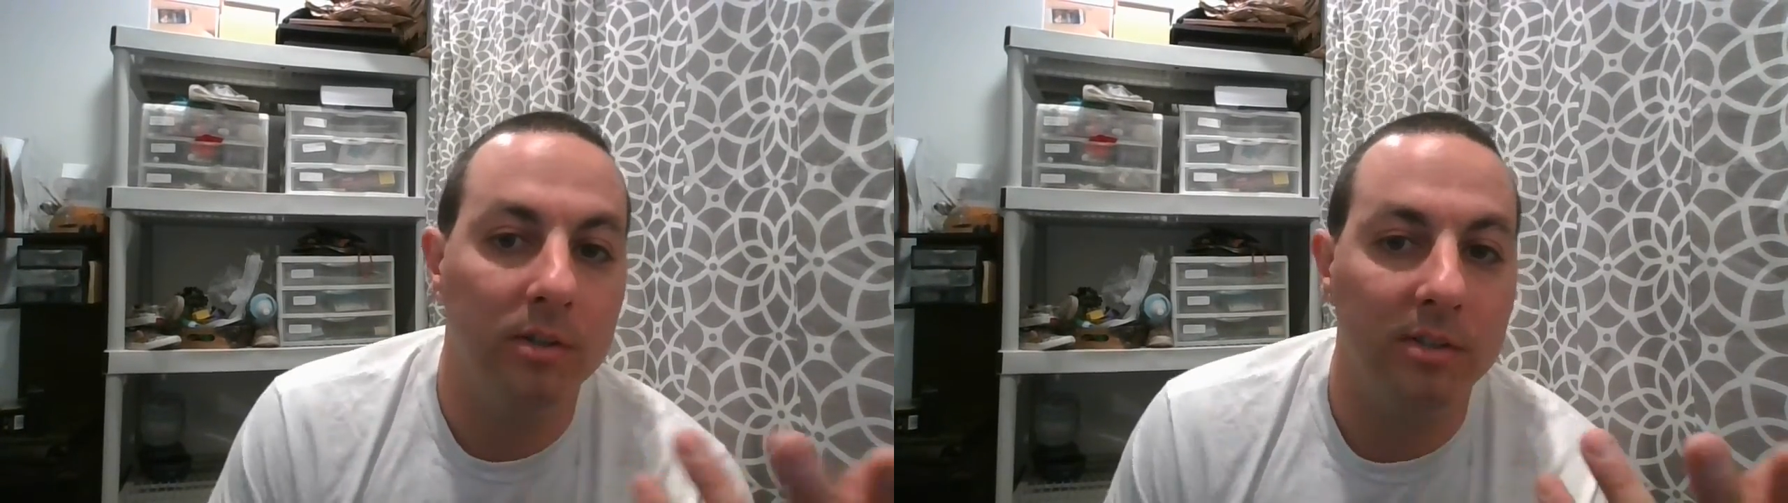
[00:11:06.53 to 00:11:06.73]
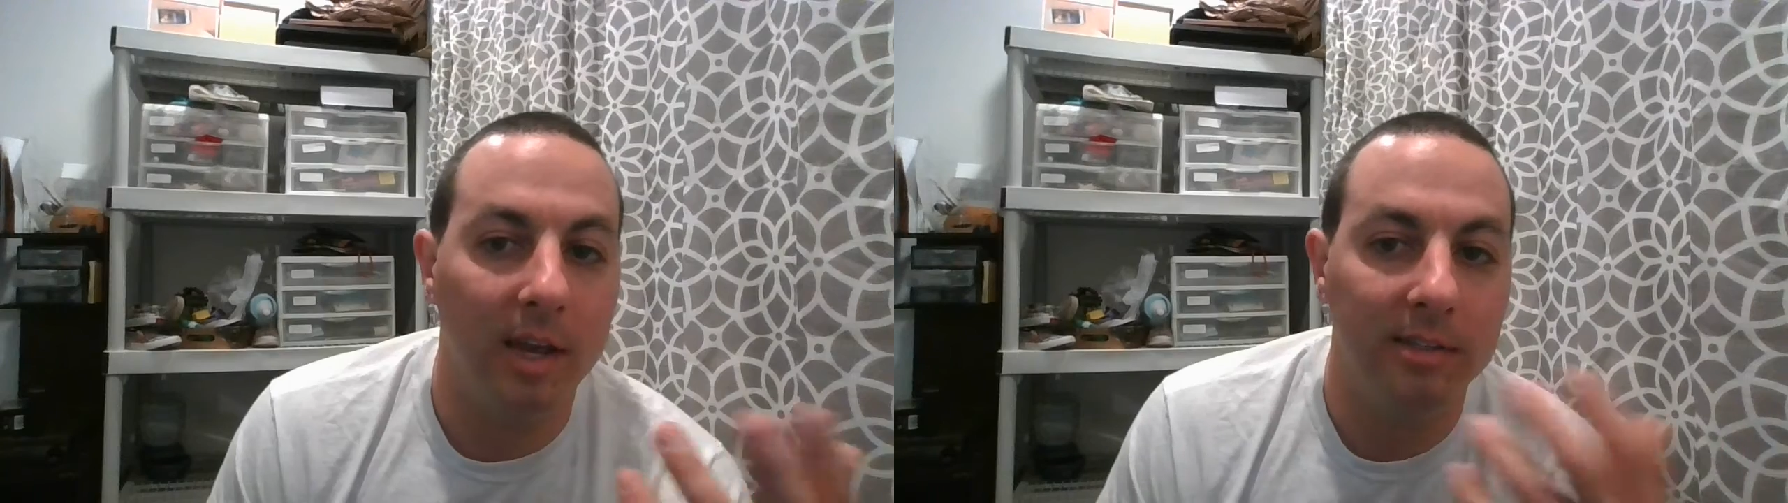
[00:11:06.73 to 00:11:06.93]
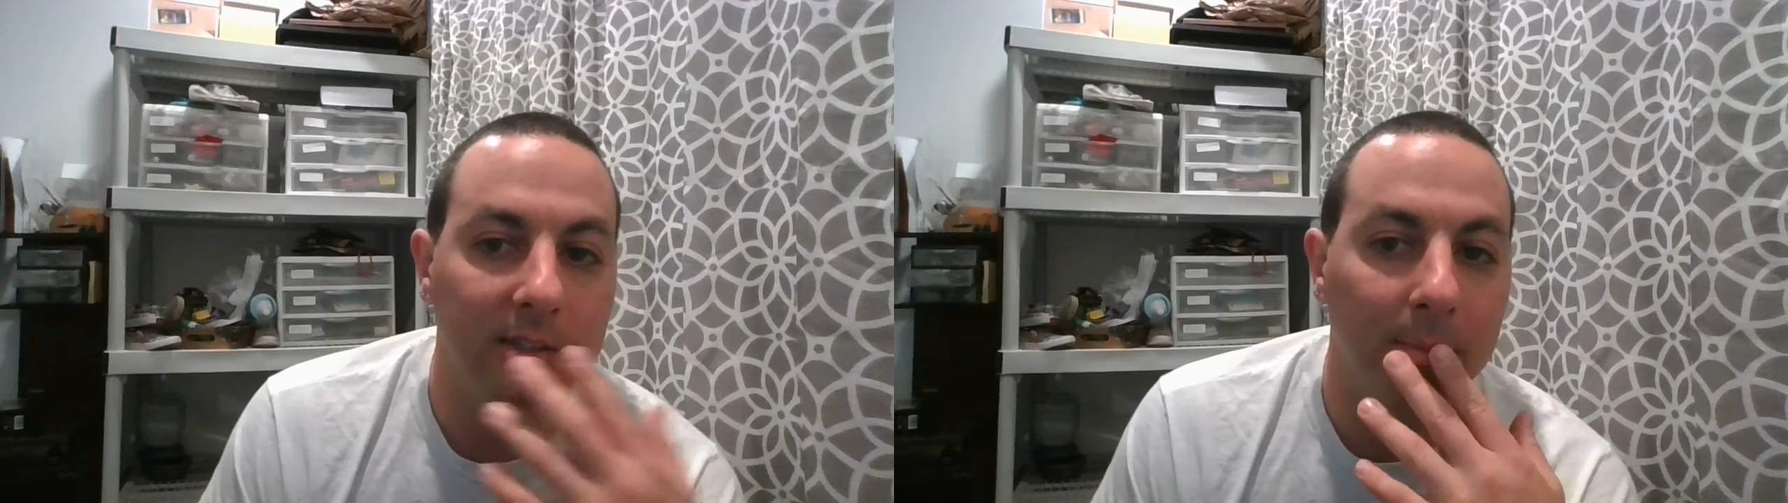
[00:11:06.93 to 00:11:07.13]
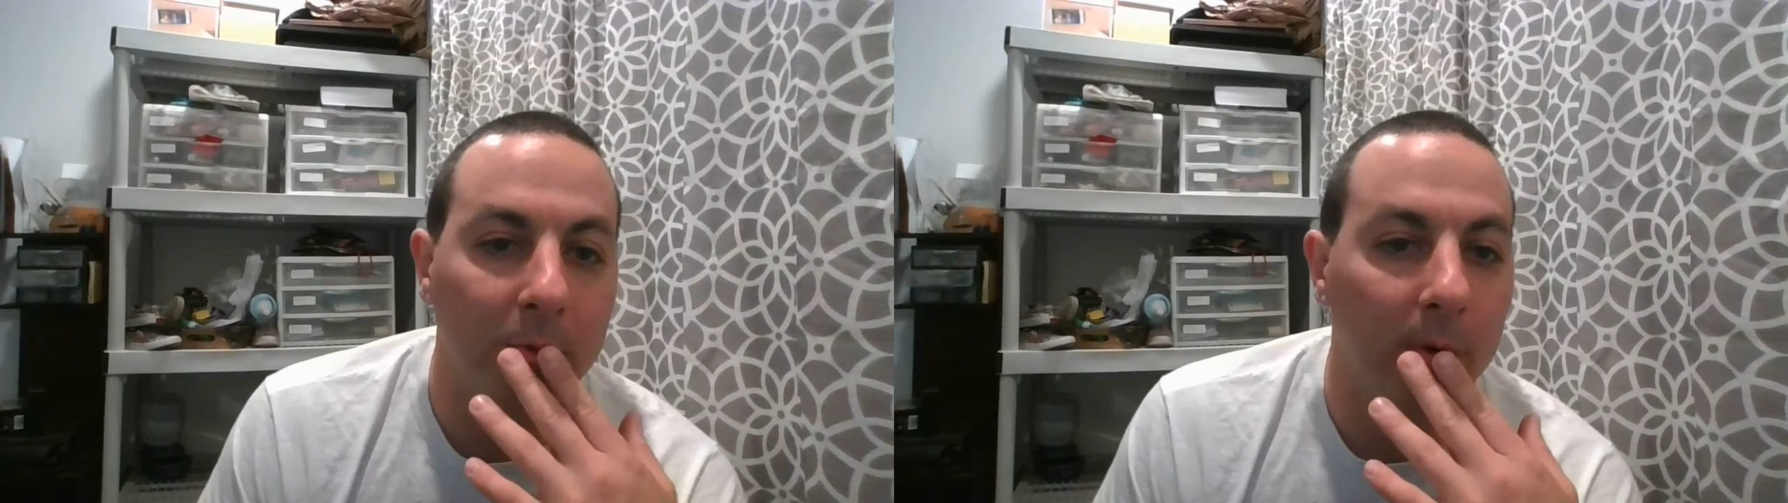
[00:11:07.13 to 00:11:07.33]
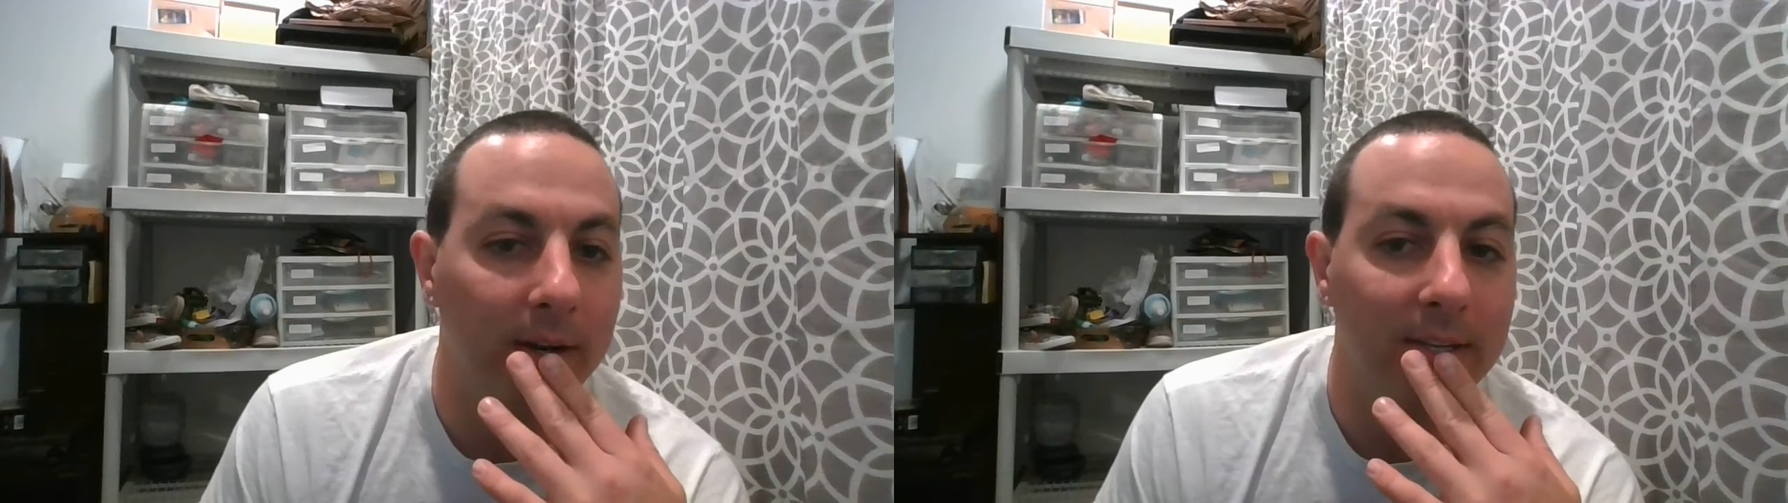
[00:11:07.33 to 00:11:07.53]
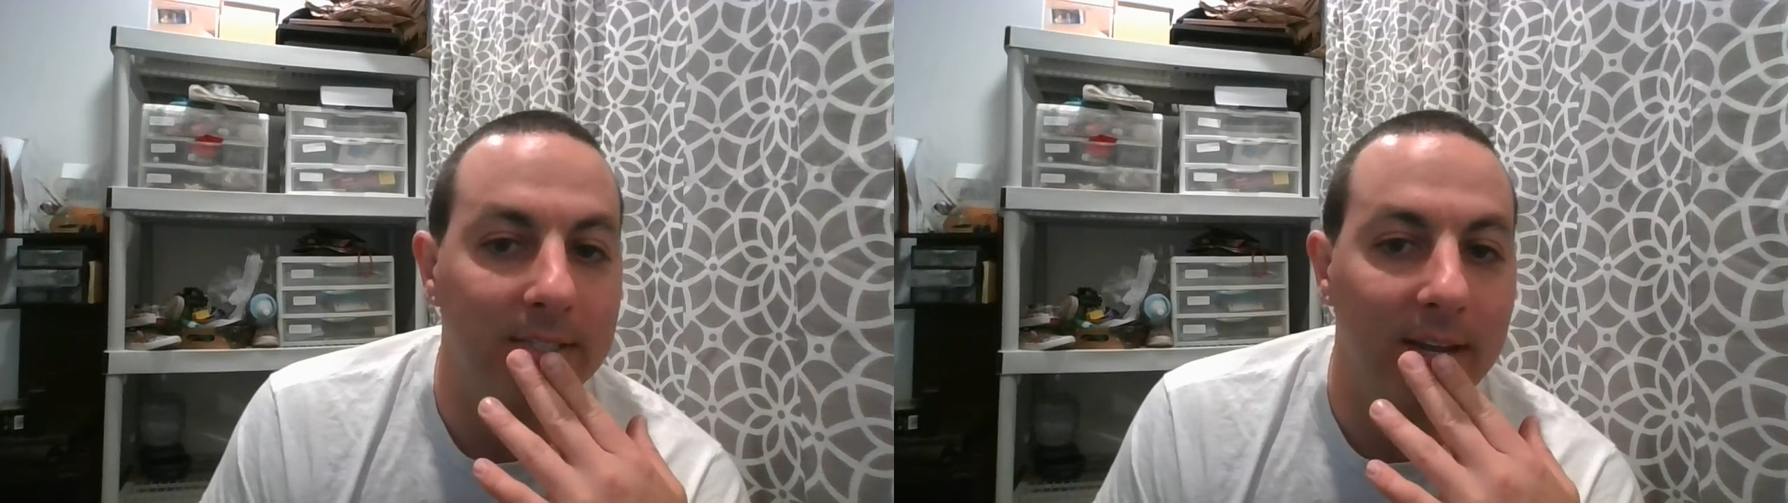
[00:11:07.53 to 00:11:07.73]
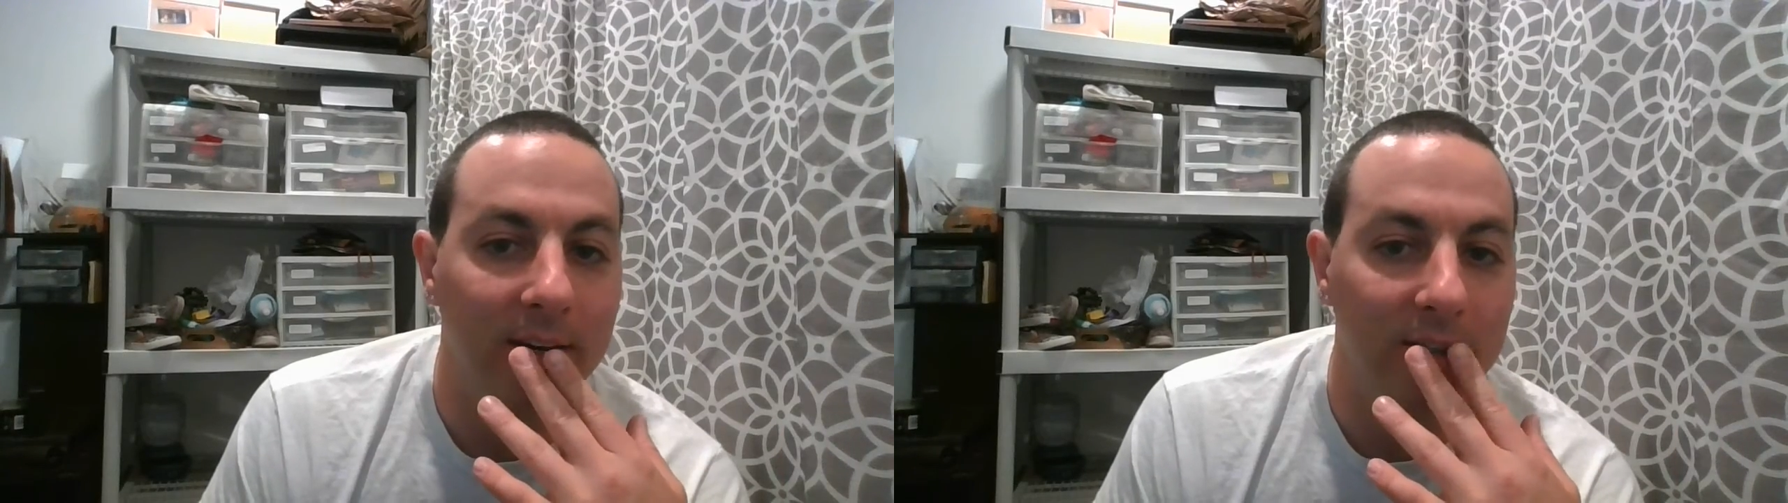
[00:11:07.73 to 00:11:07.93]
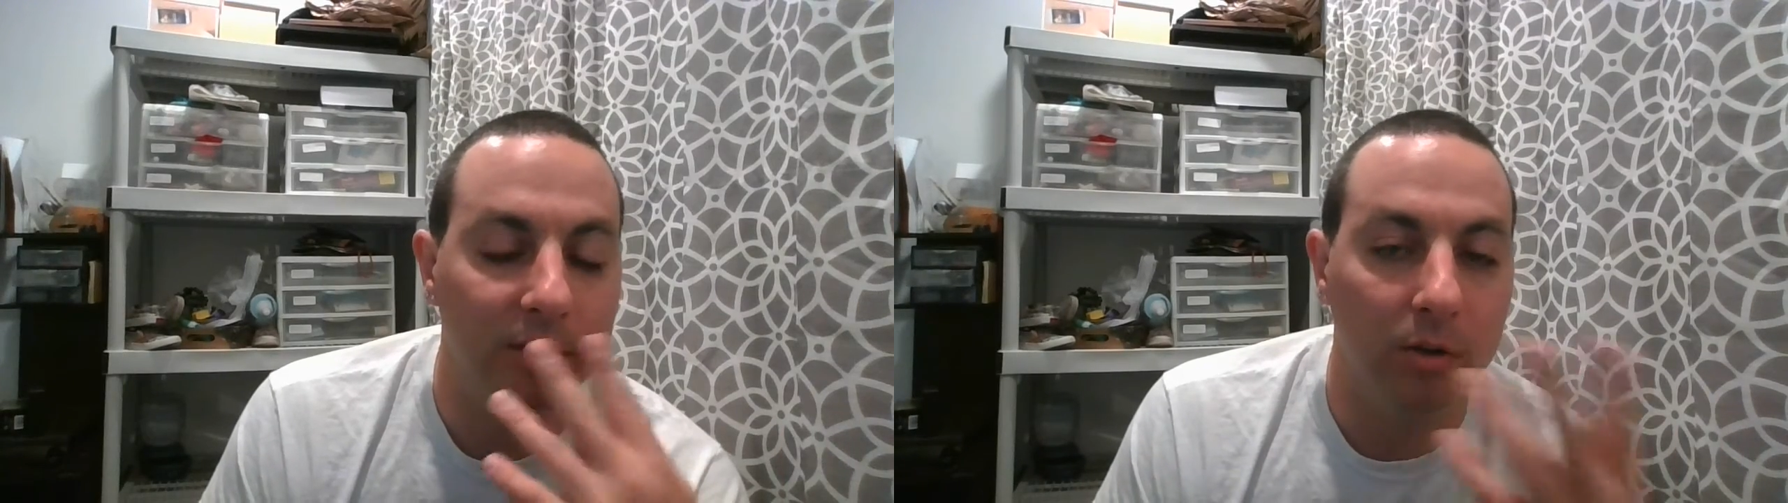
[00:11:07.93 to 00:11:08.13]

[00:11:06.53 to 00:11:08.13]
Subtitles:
size Tupperware containers,